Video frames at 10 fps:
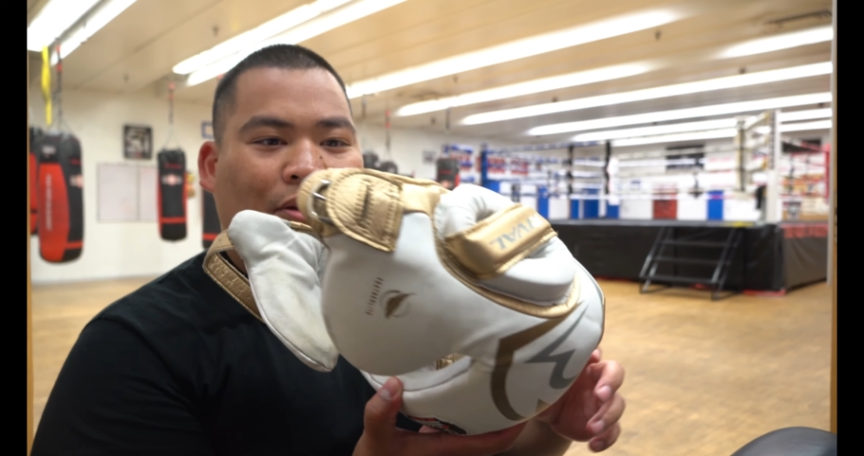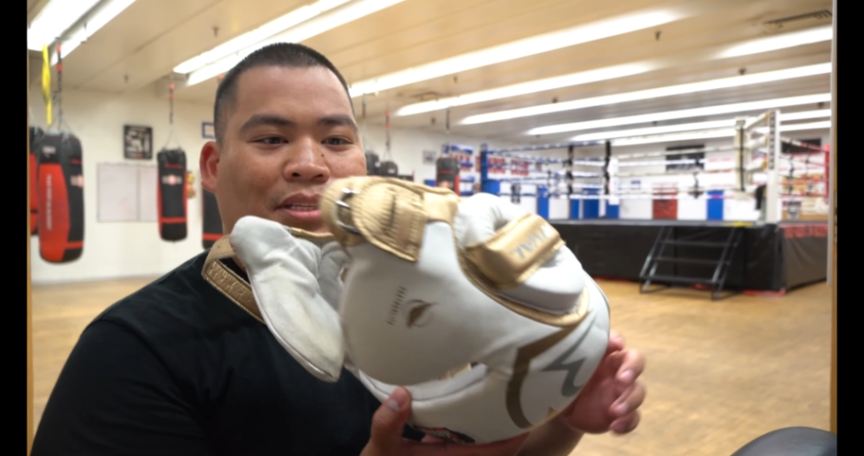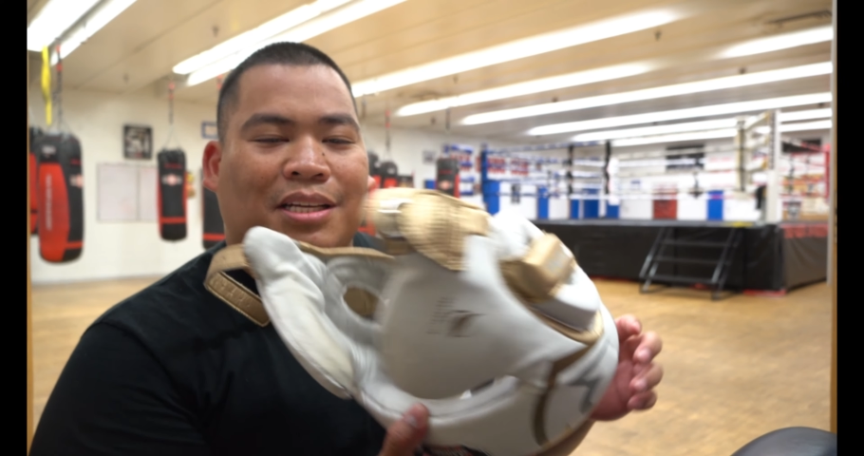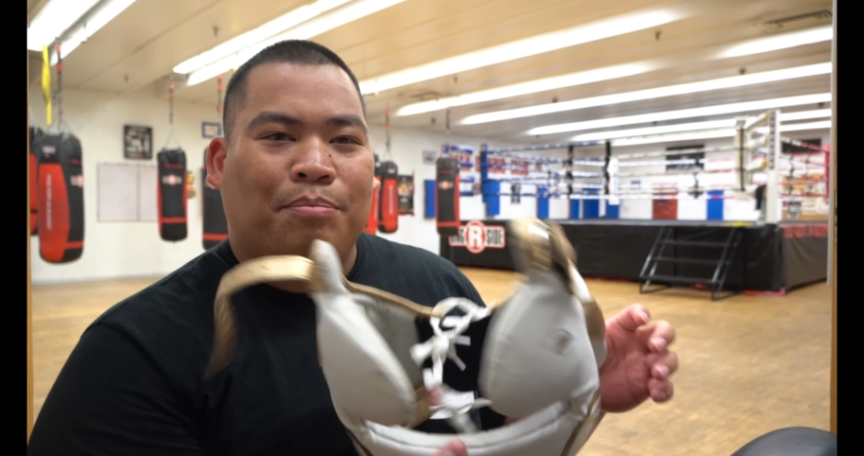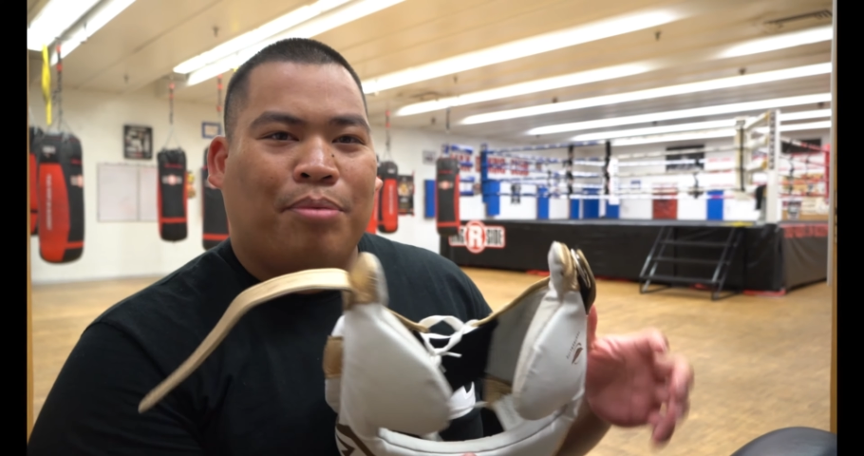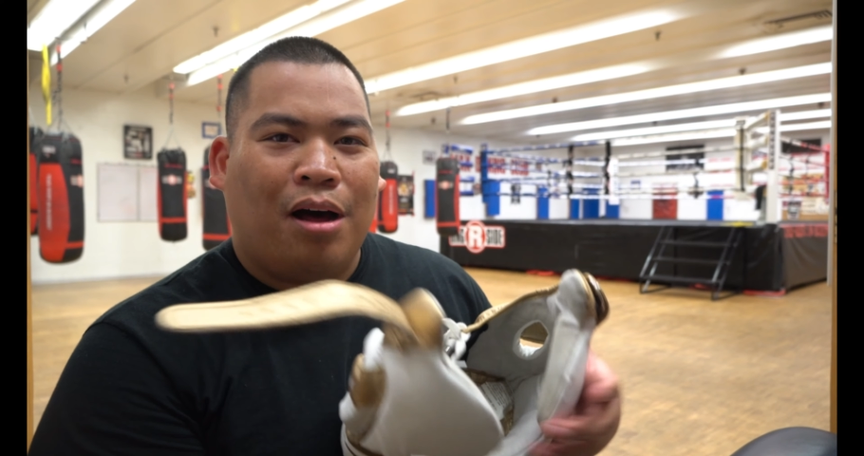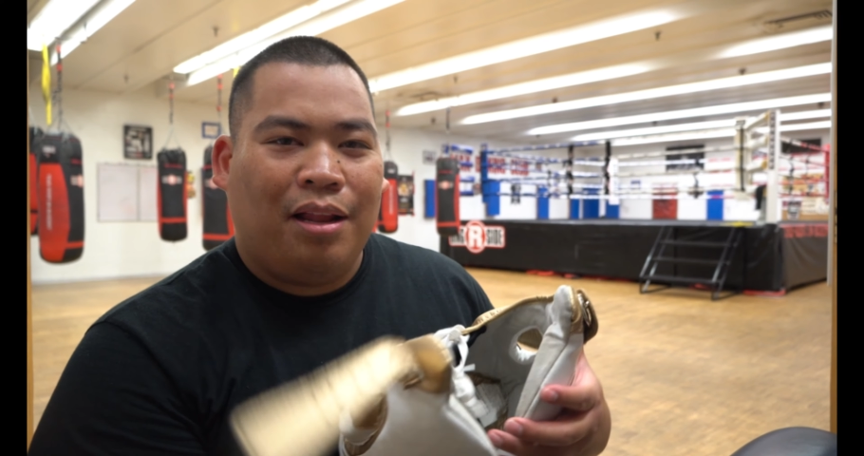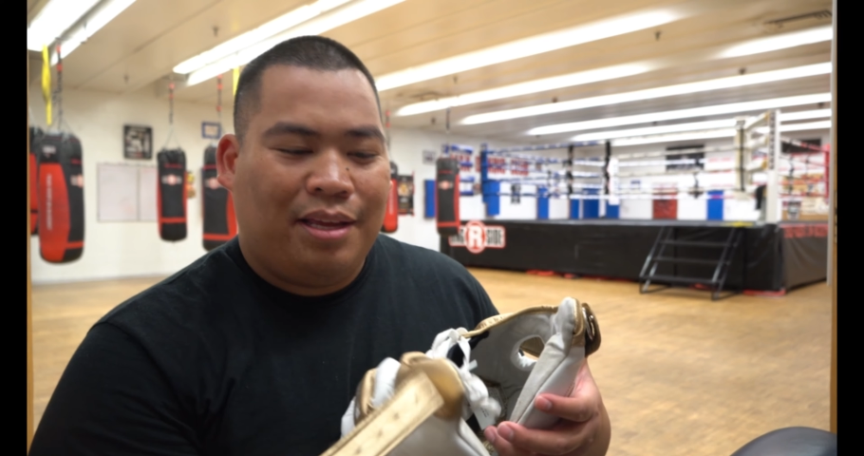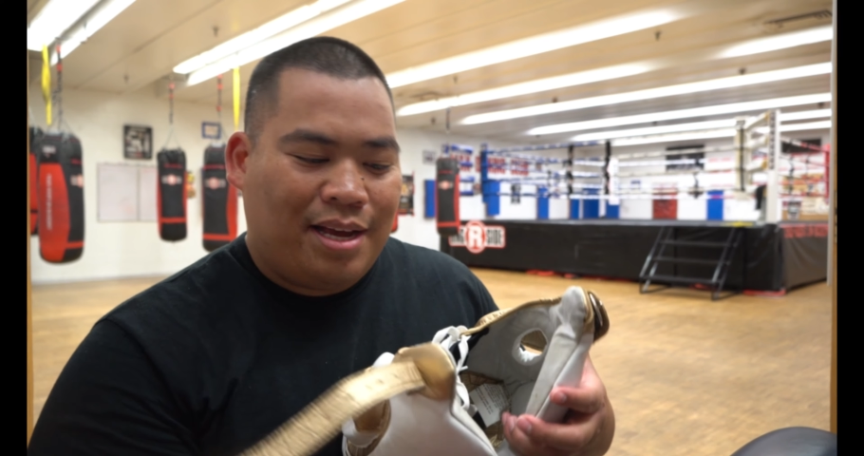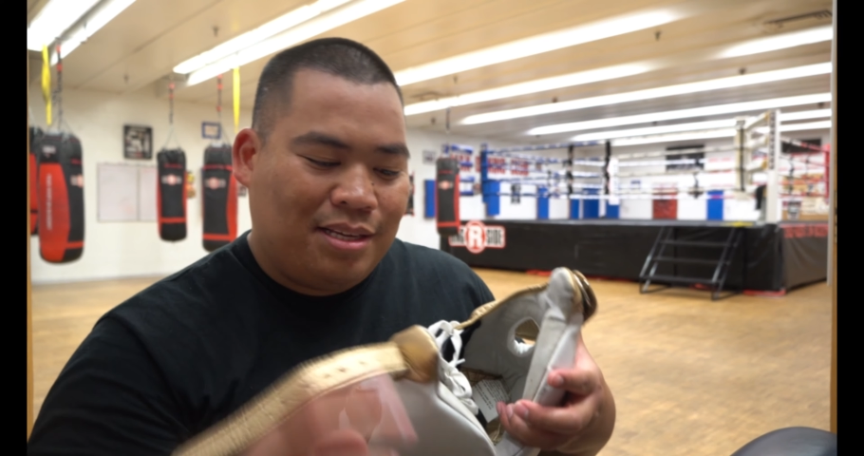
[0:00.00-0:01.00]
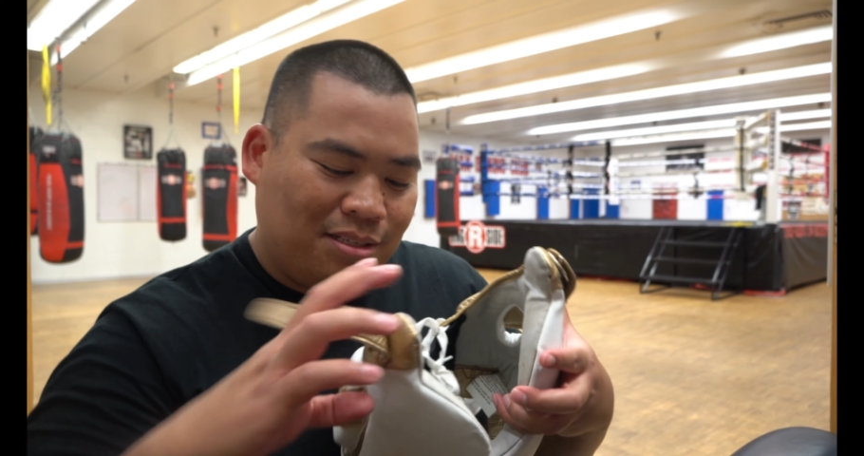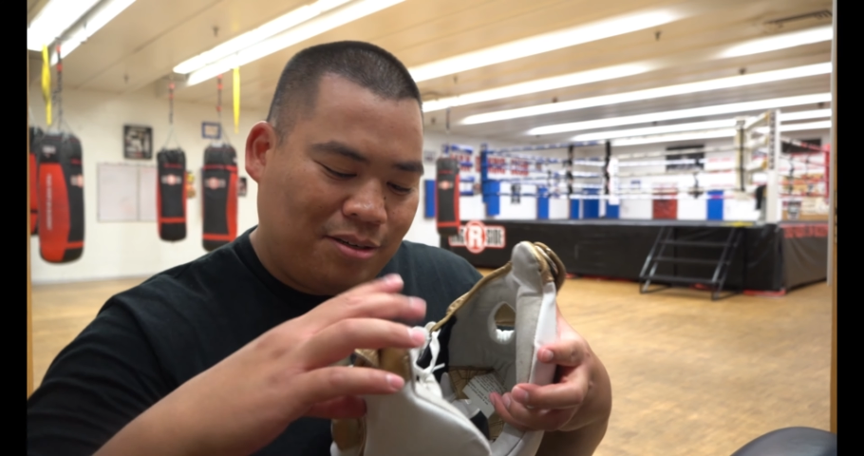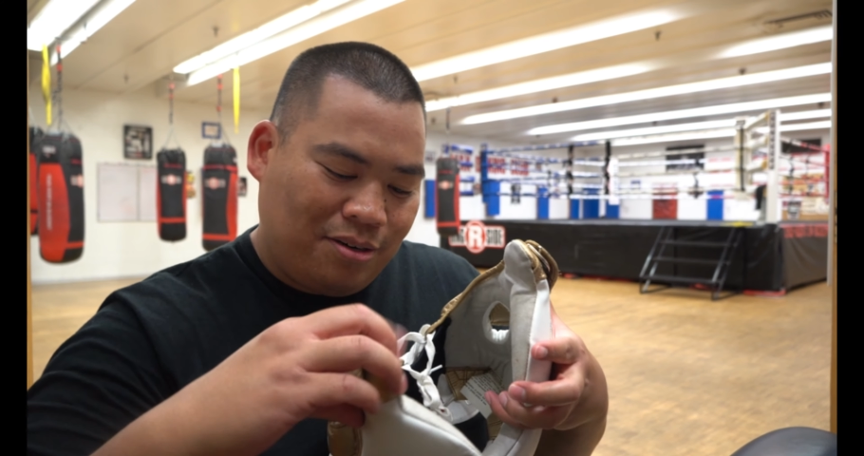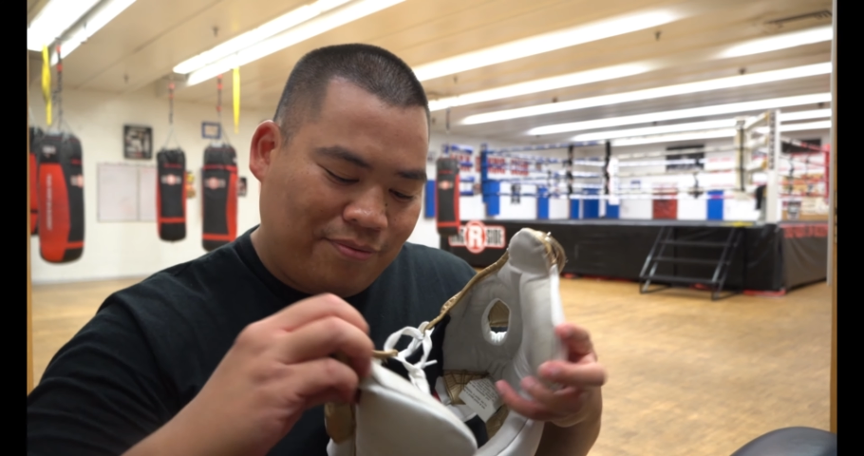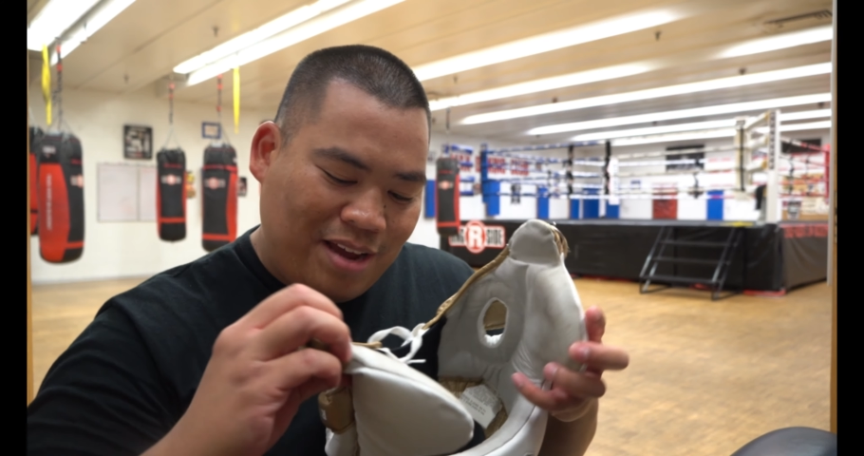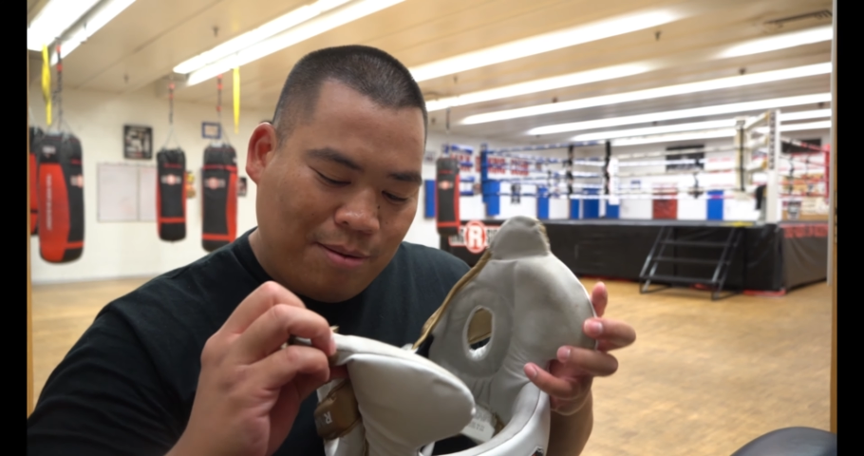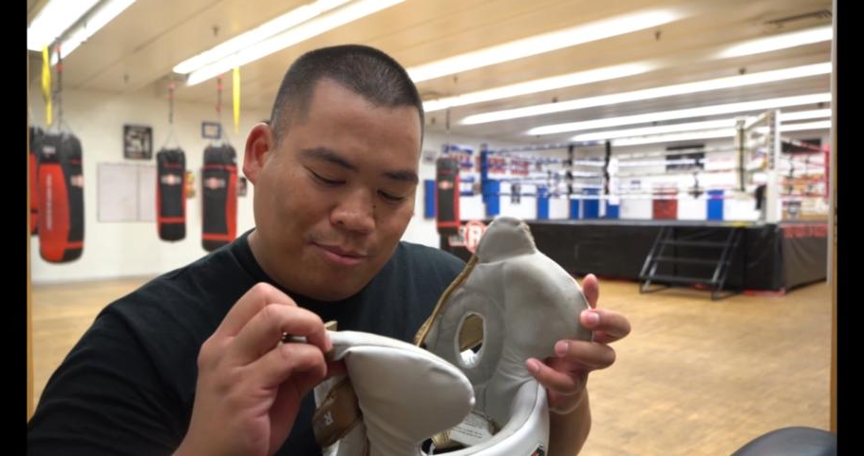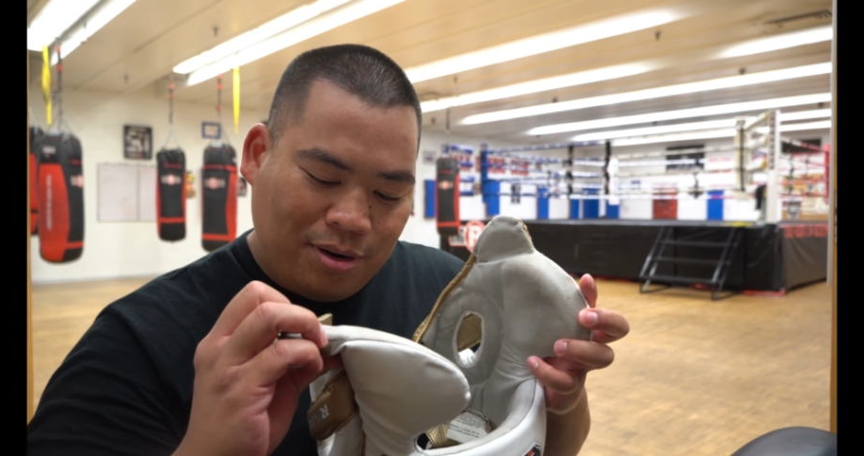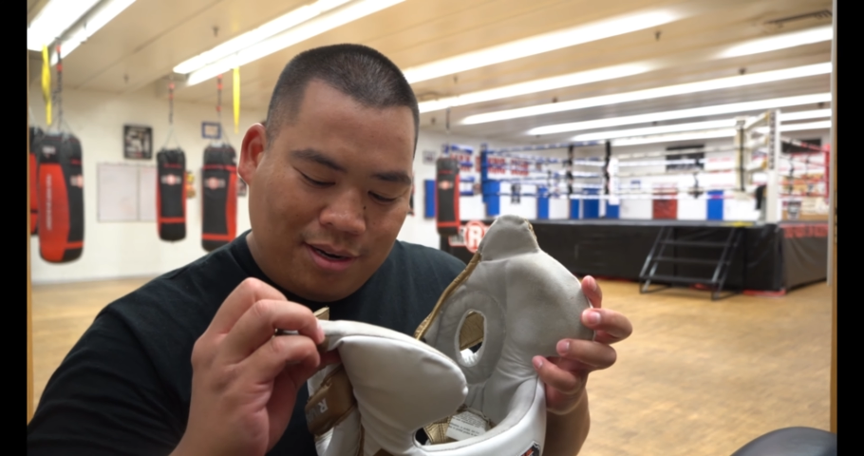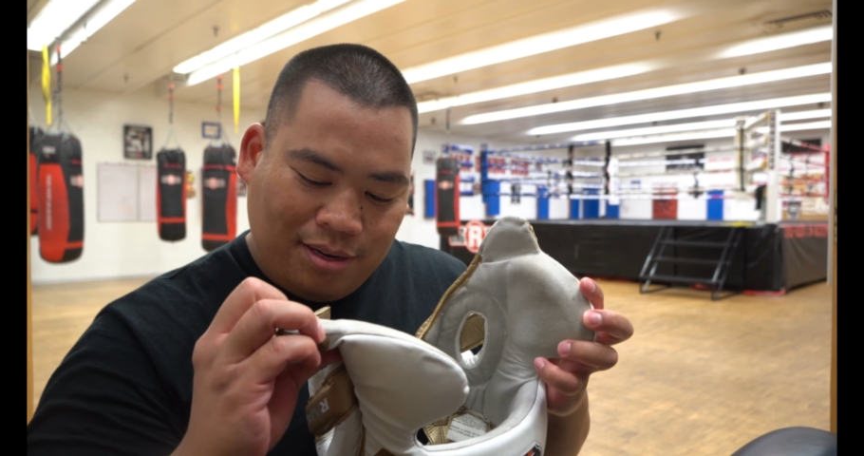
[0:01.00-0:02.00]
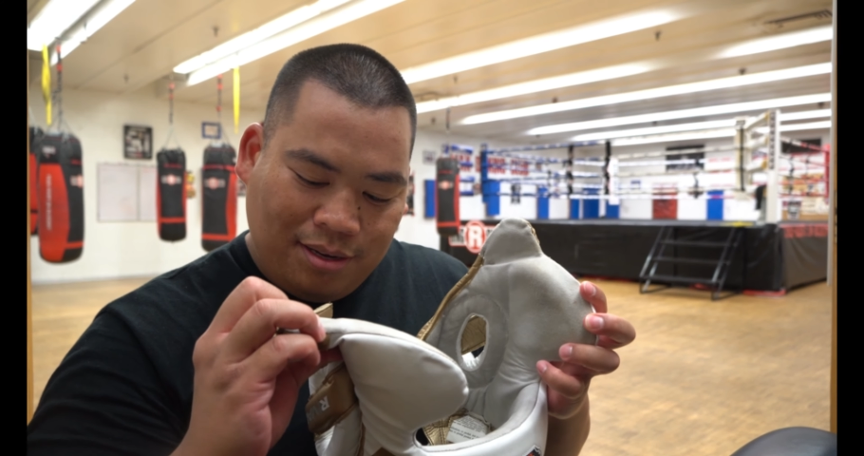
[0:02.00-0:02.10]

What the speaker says: it's like a polyester fabric